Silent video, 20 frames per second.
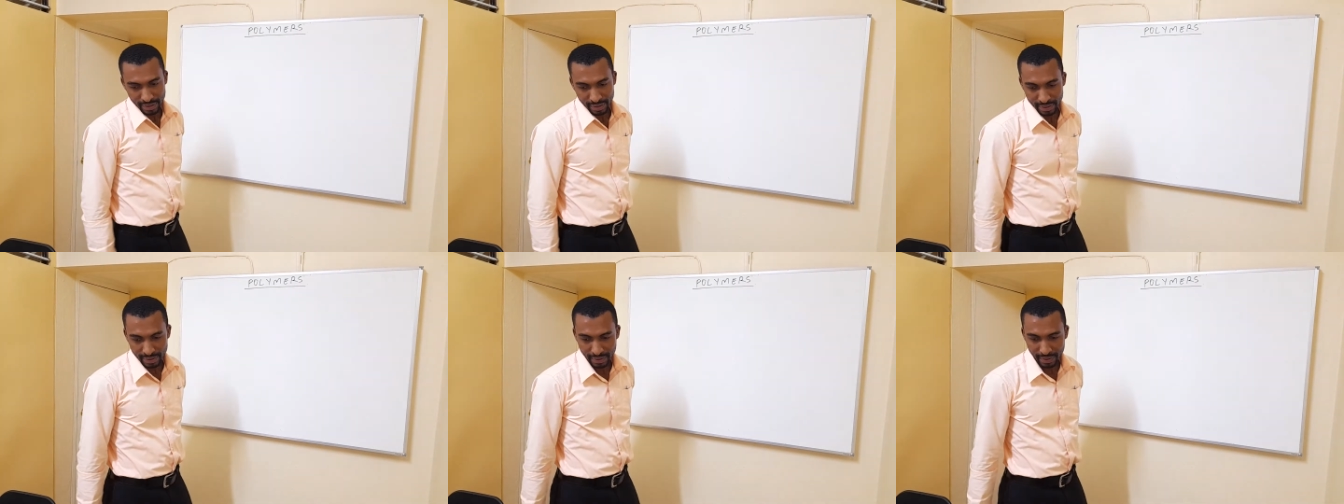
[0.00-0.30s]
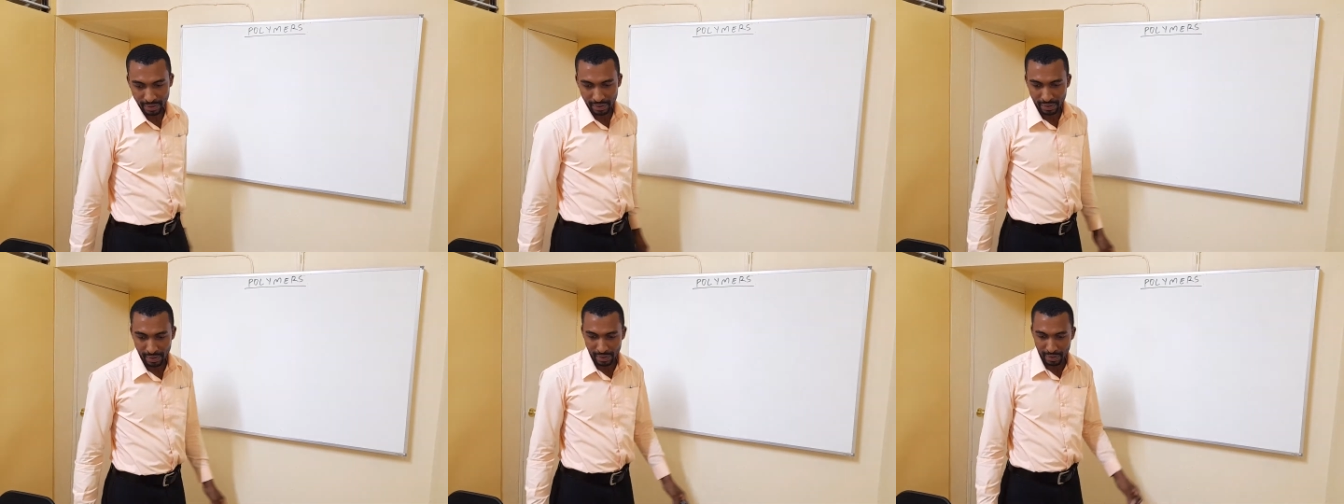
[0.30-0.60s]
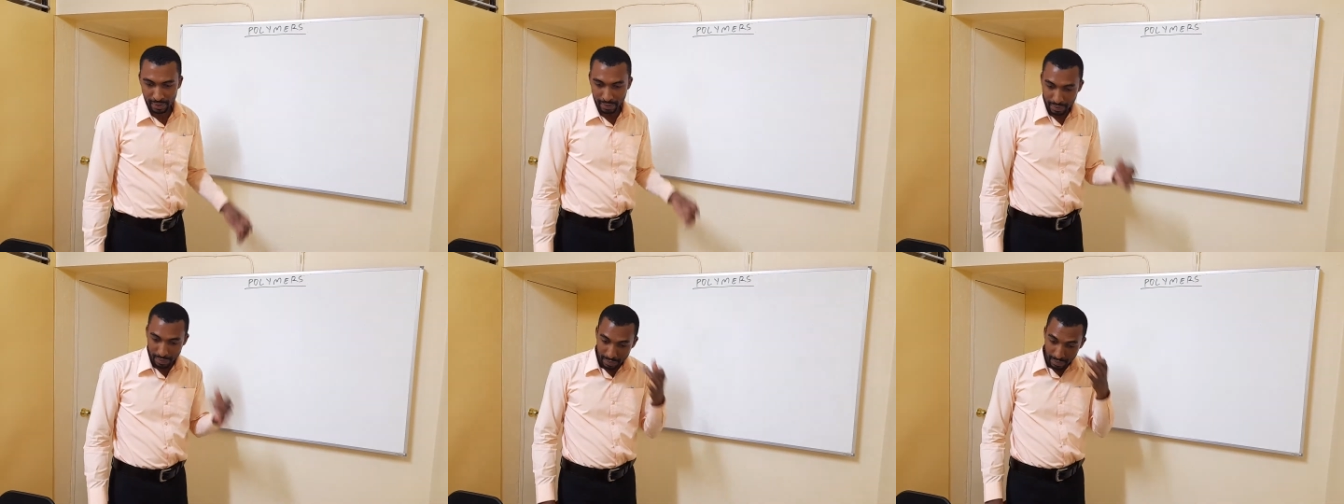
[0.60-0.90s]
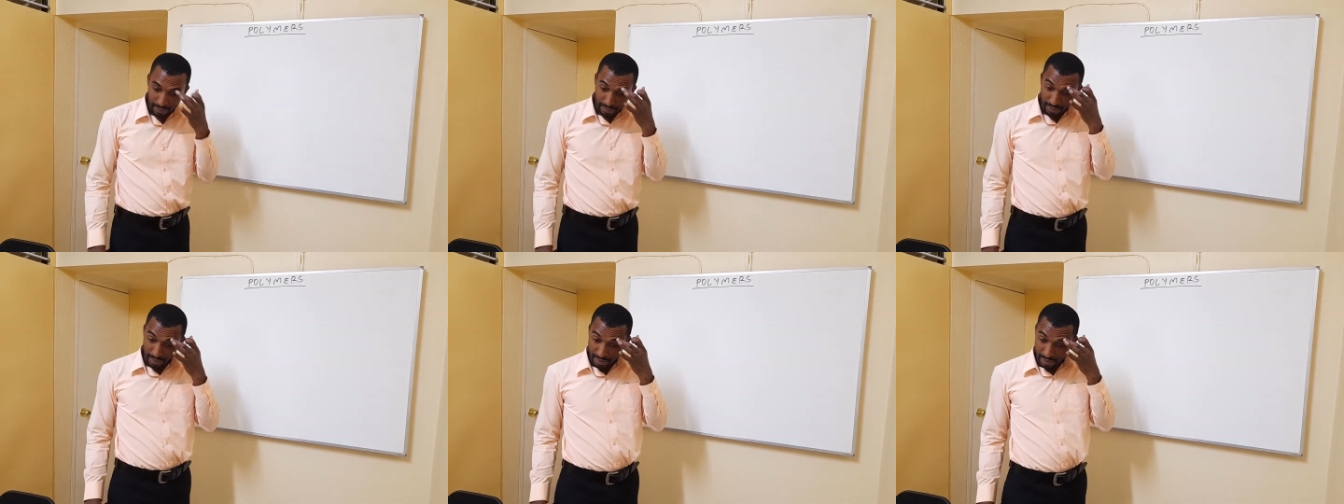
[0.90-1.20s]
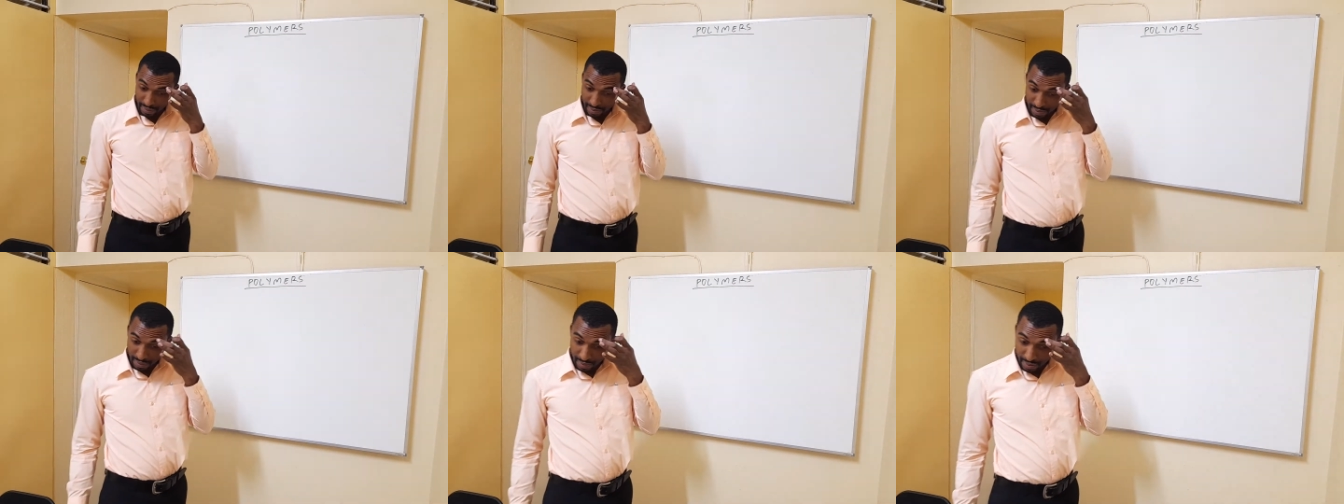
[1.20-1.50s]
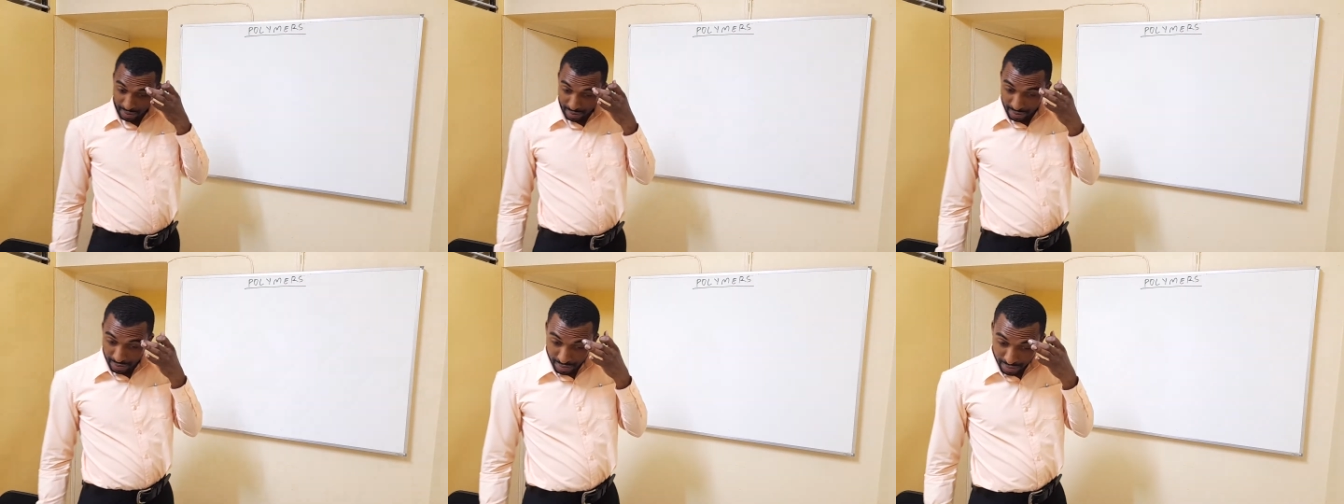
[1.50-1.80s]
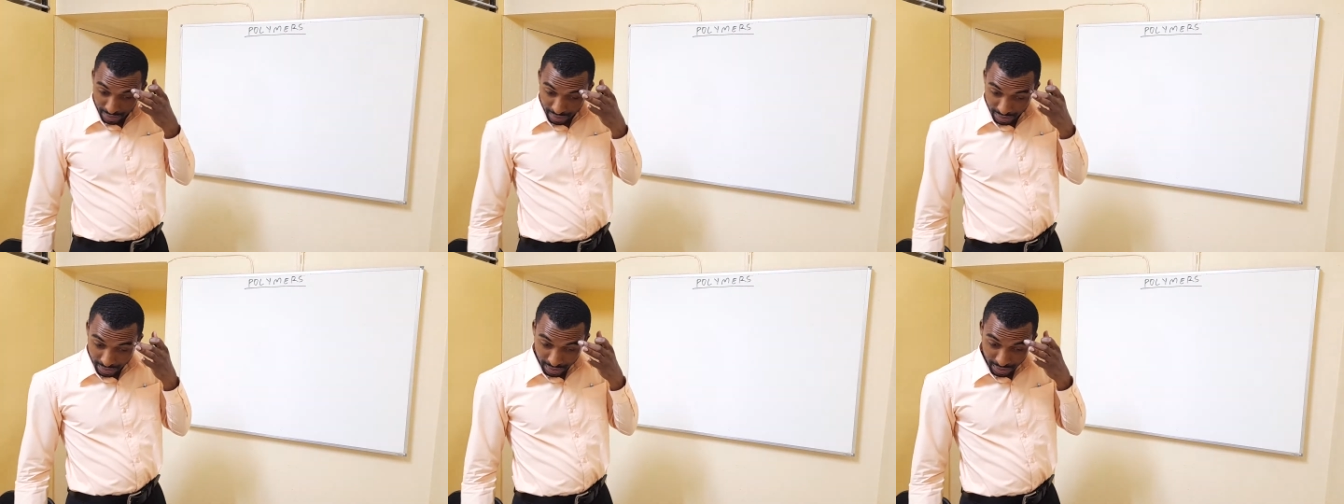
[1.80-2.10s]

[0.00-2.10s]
So, a